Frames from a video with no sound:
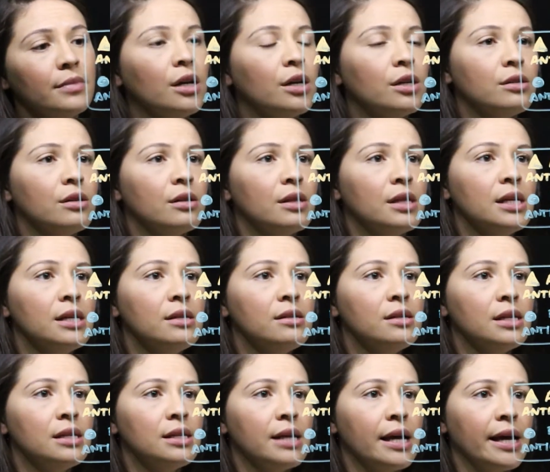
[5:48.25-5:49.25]
So this
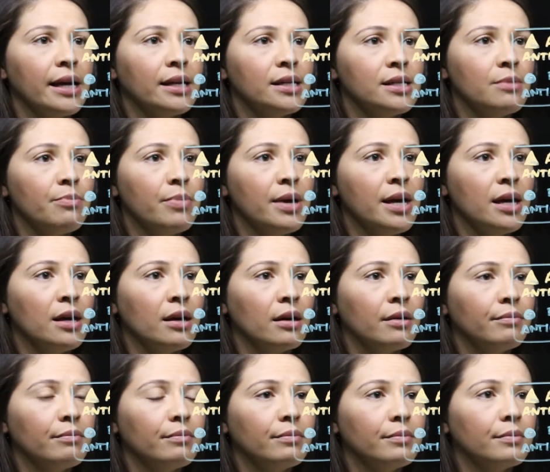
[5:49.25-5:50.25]
is anti-B.
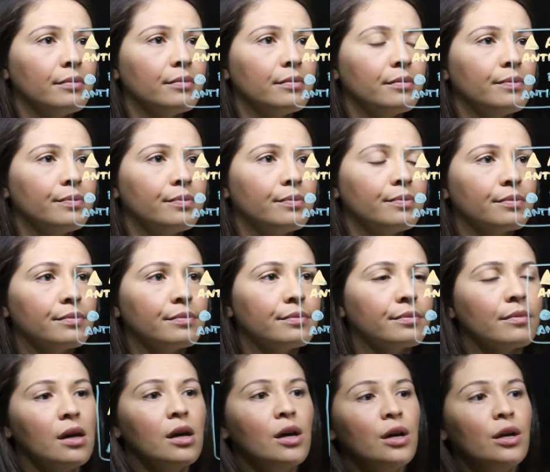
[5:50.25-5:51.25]

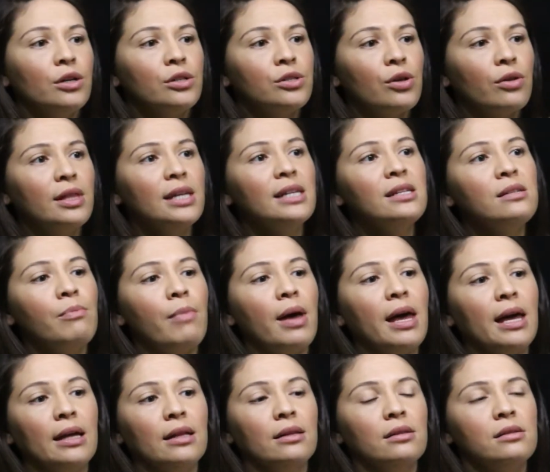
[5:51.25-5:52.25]
So this
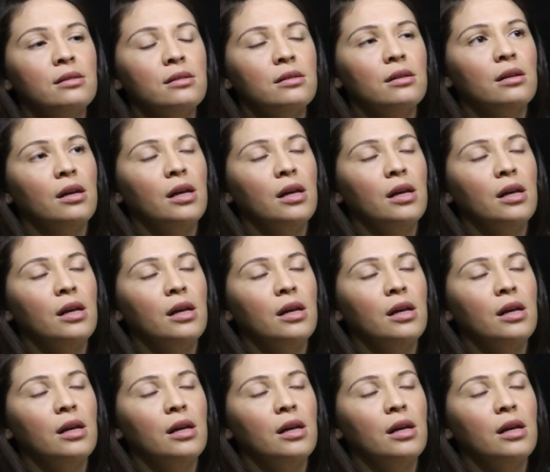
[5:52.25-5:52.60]
means